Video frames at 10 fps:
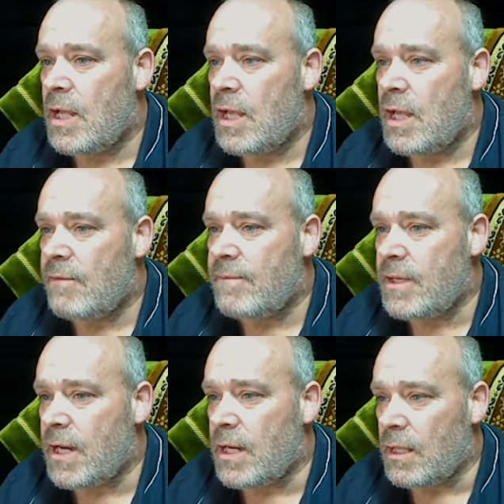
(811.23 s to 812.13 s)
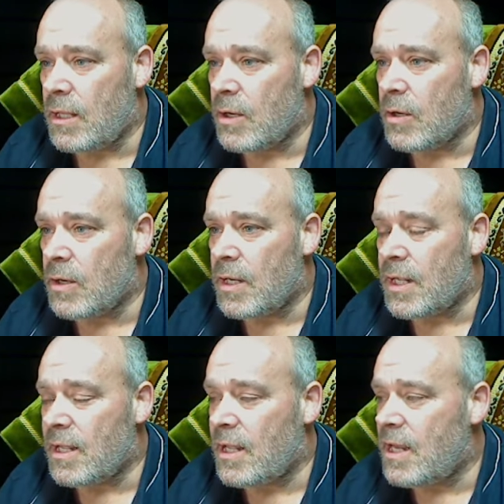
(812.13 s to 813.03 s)
have got to learn and
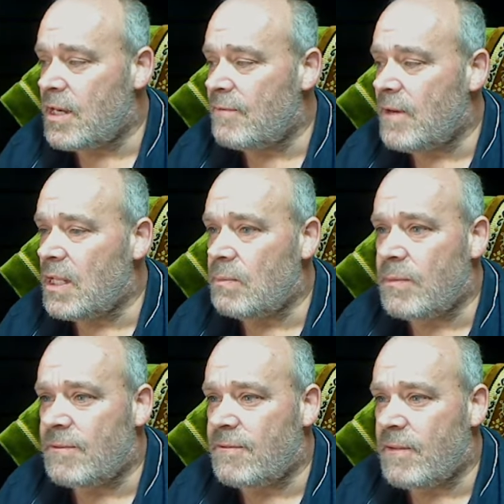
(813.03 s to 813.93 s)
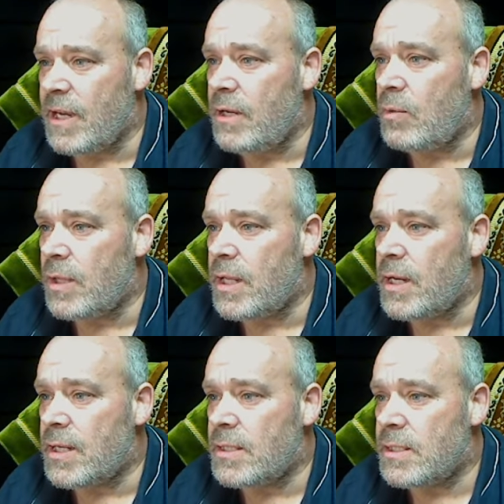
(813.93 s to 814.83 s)
and develop a fight within
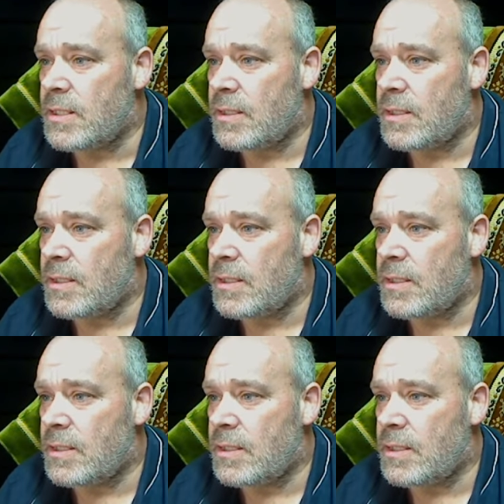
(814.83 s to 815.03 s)
us.